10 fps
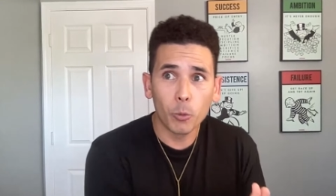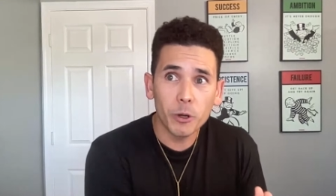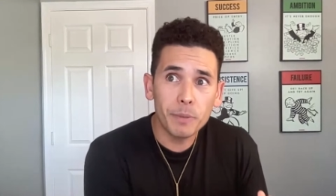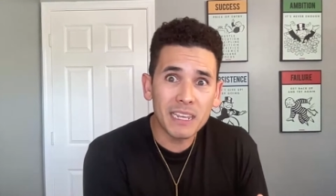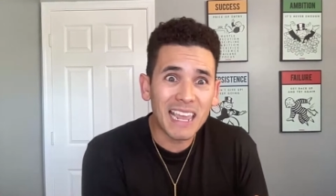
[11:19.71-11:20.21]
it
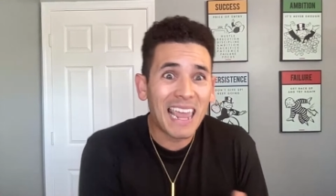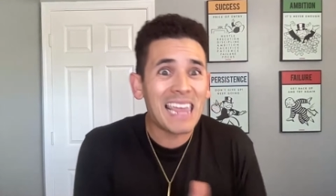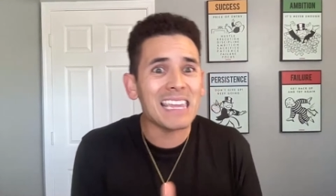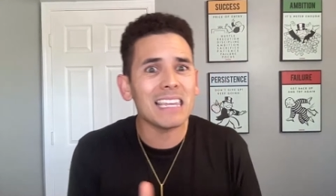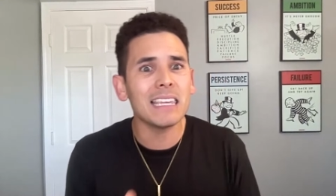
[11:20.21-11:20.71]
would be
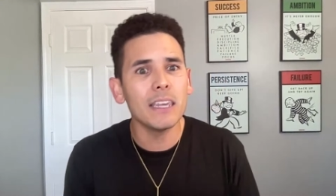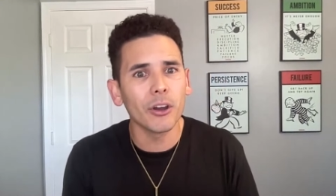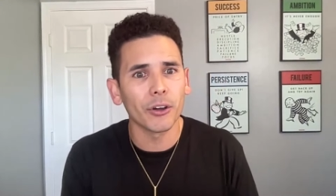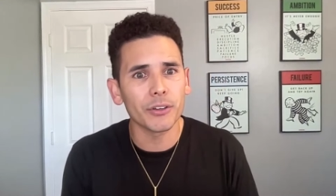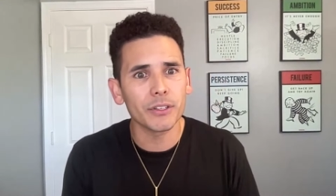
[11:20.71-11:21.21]
8
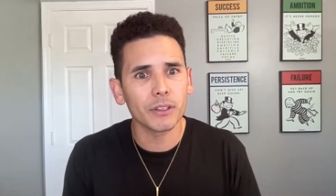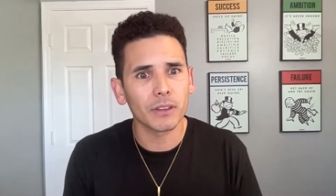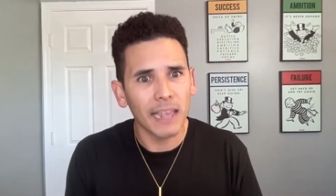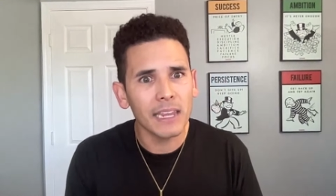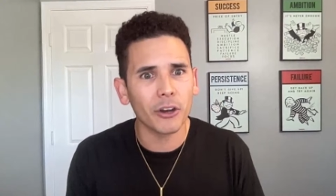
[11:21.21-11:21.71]
years
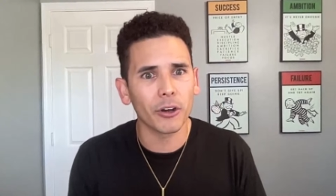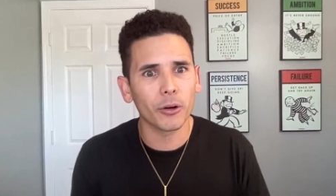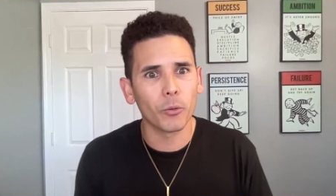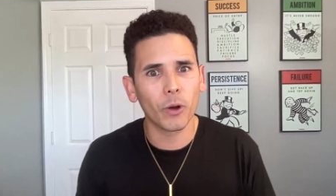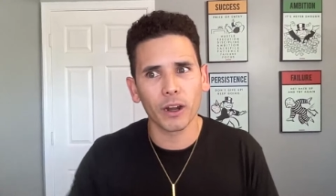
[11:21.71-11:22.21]

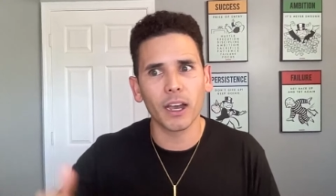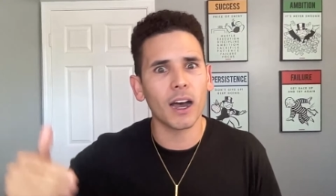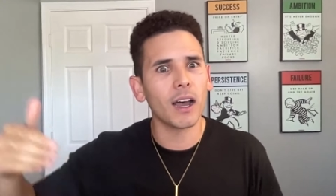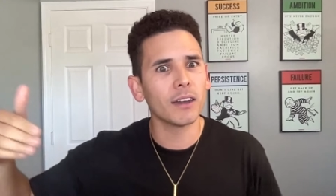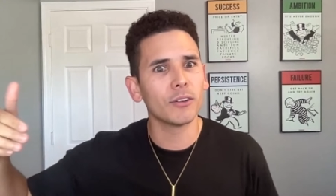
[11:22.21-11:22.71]
later where
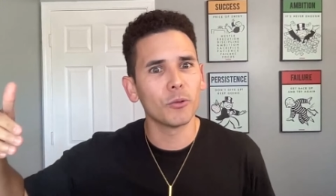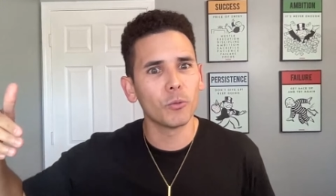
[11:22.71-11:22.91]
God